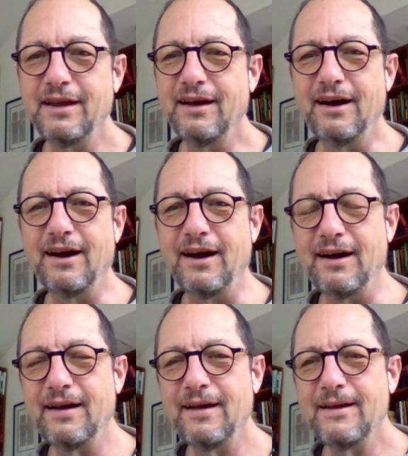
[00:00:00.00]
Really.
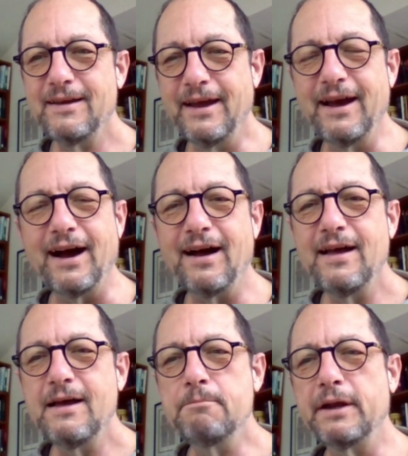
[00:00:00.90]
Uh, yeah,
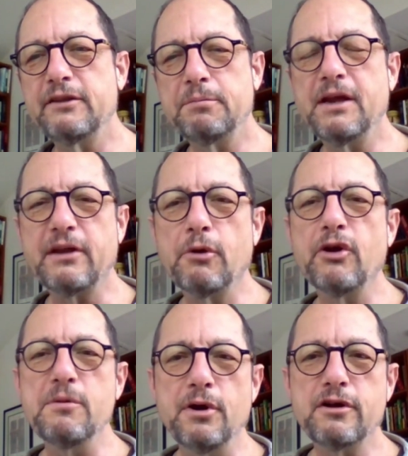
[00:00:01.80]
but it's because I
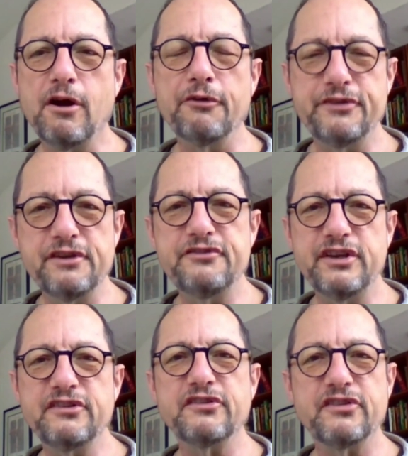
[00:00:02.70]
wrote a book called Did
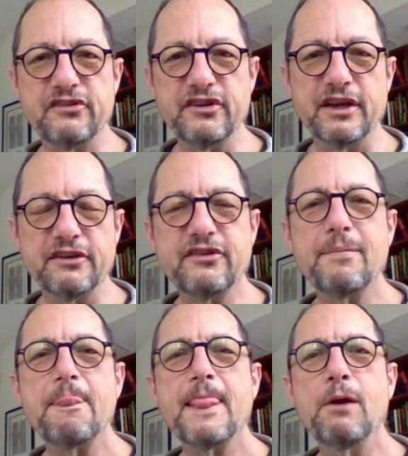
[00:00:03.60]
Jesus Exist?
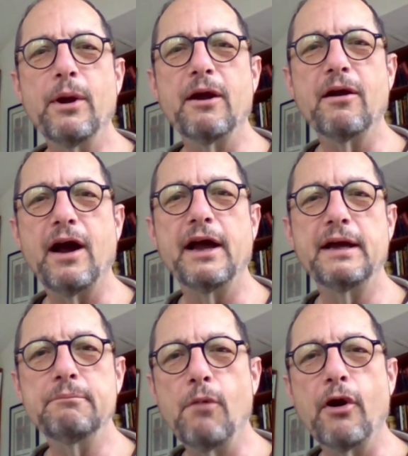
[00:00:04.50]
Where
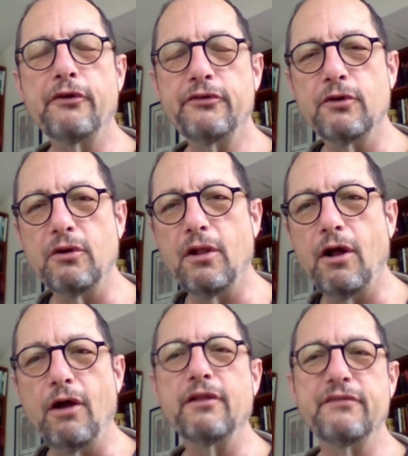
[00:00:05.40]
I
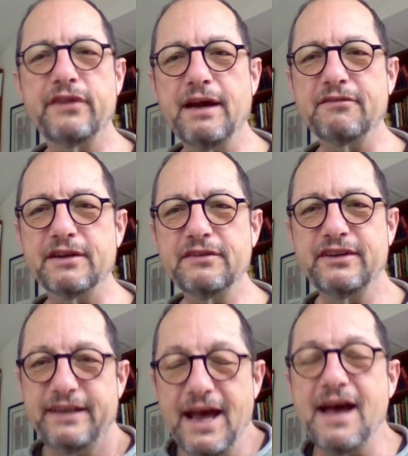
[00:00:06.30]
marshal all of the evidence.
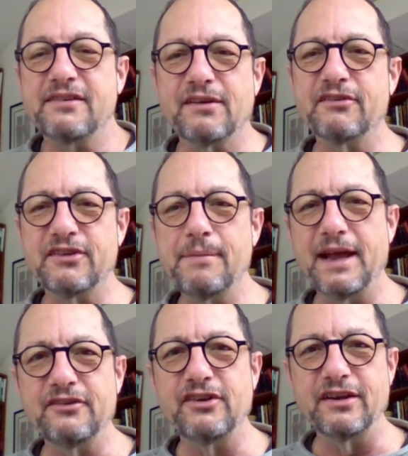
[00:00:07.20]
Yes, there was a
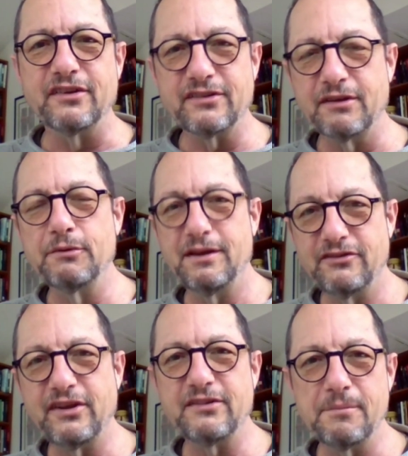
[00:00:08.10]
man, Jesus, and we can
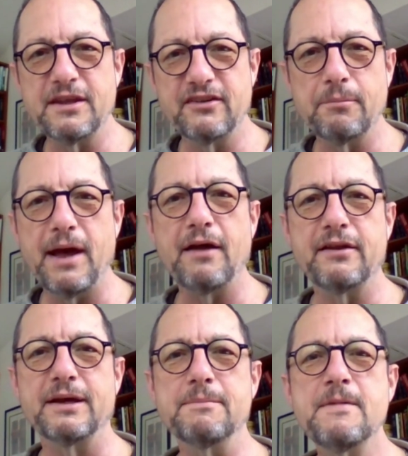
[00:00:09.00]
say some things
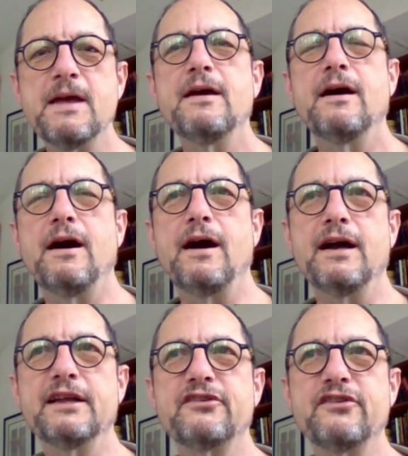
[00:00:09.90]
about him.
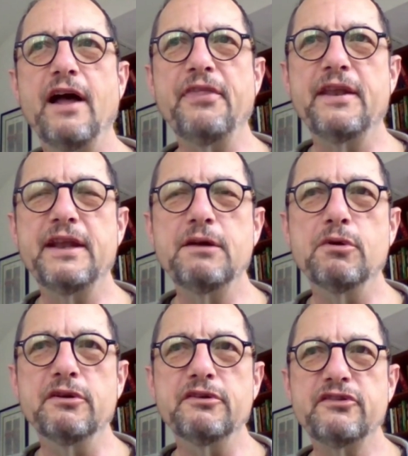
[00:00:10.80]
Uh, it's not that he
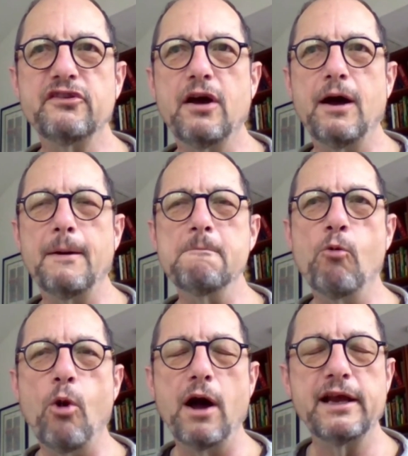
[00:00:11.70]
was um,
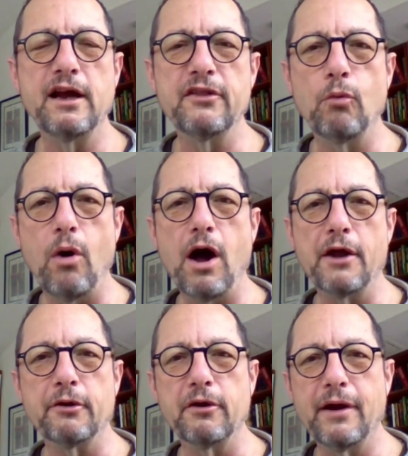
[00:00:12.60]
walking on the
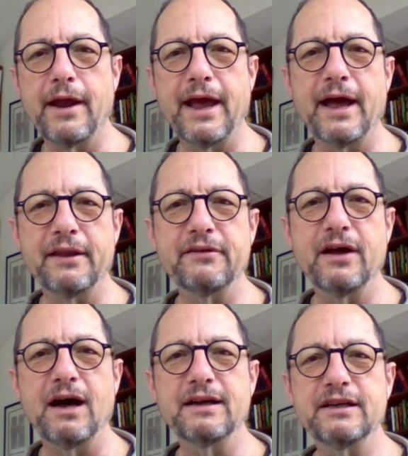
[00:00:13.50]
water and
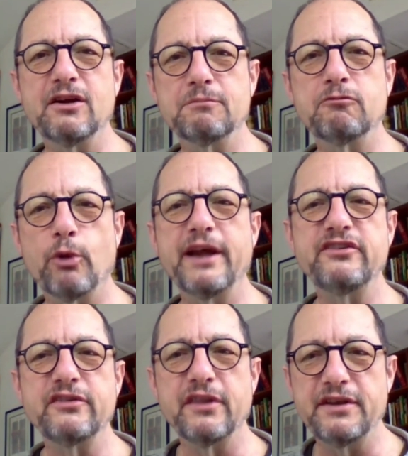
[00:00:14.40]
uh, you know
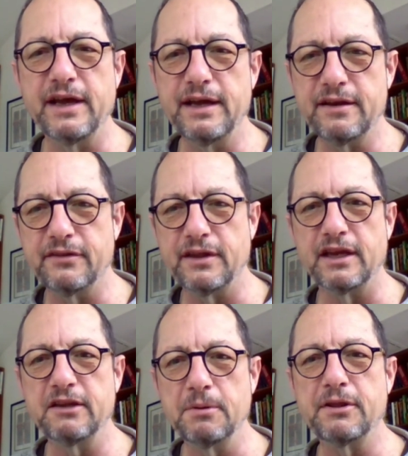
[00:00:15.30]
raising the dead and
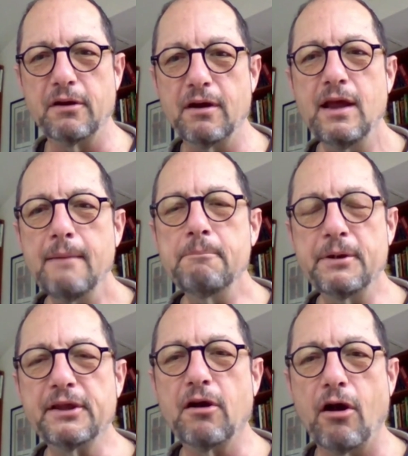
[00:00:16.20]
things, but there are
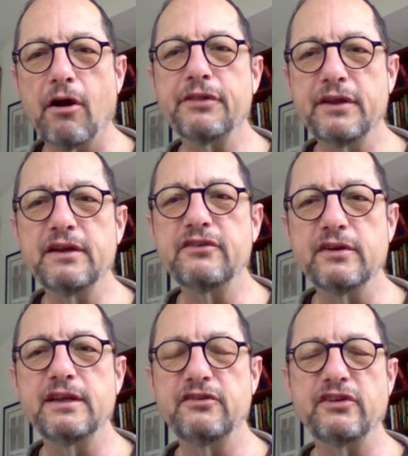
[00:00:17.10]
but there are things
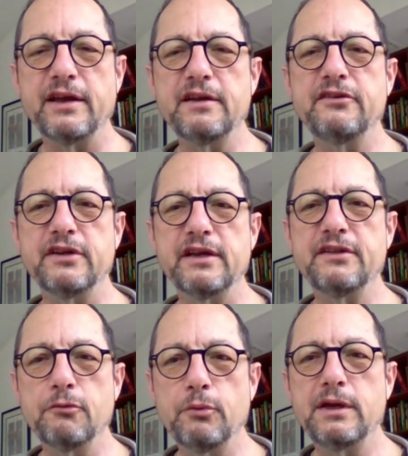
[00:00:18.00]
that he said and
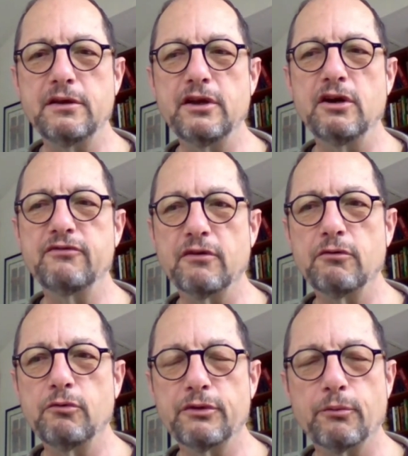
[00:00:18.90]
did that we can know
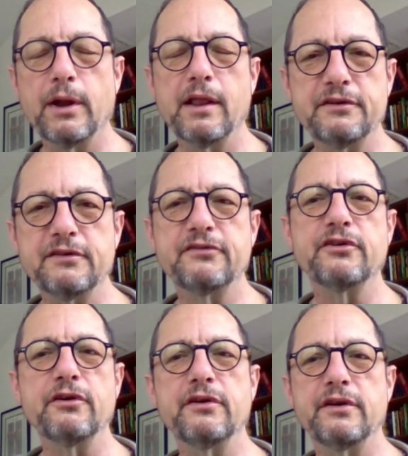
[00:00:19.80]
for with relative
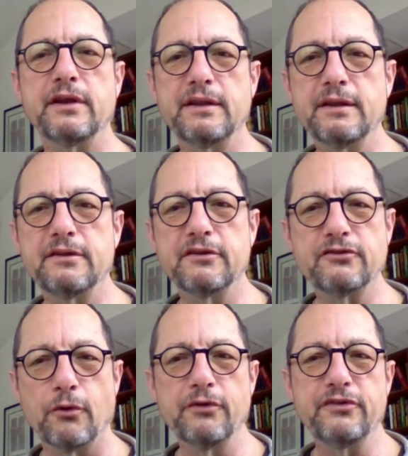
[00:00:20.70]
certainty that the
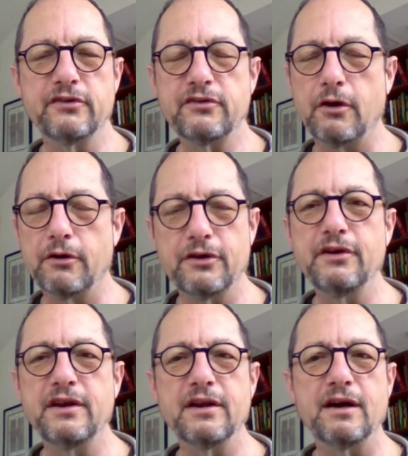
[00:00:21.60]
sources are
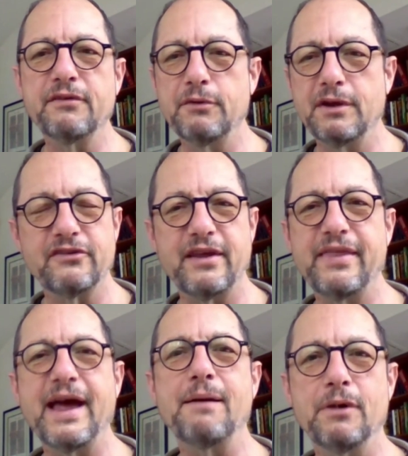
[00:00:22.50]
good enough that we can say
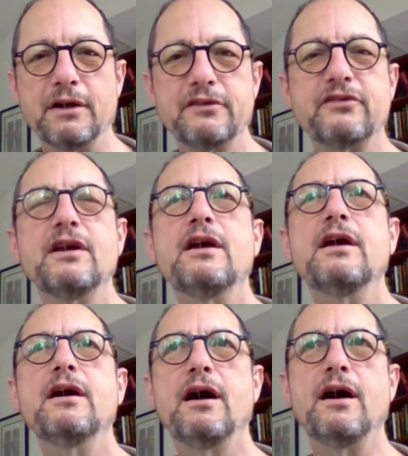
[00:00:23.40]
that much.
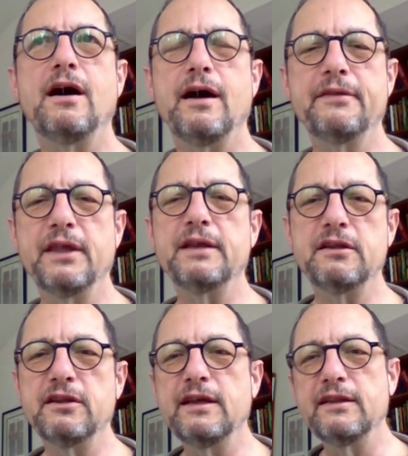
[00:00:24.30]
Uh, and then
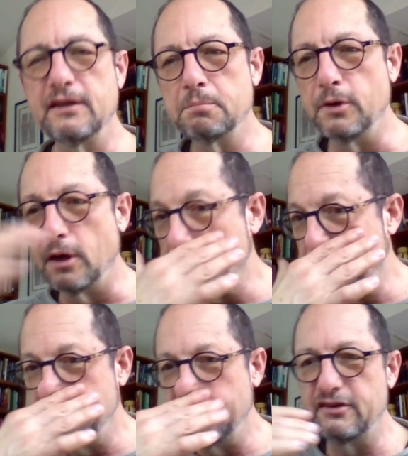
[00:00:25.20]
in in this book,
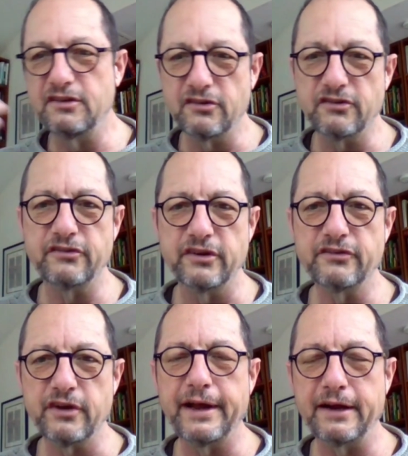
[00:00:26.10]
Did Jesus
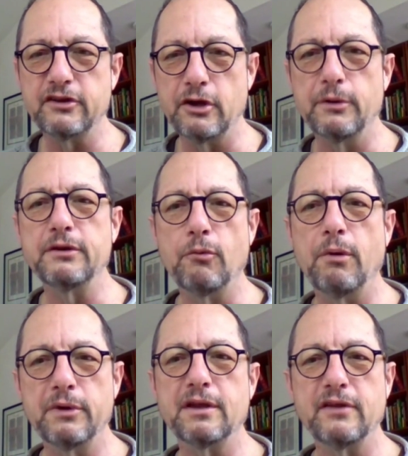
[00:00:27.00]
Exist? I actually go into
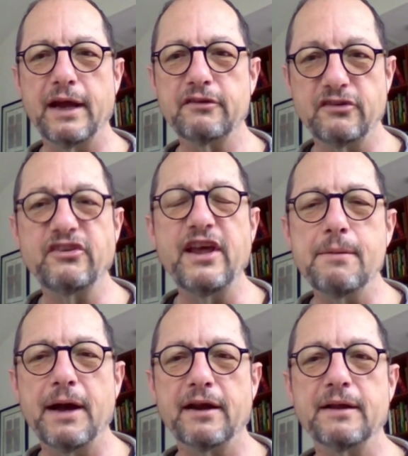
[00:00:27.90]
what we can actually say
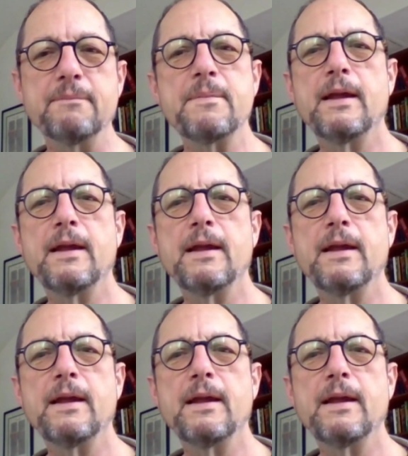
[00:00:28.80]
about him.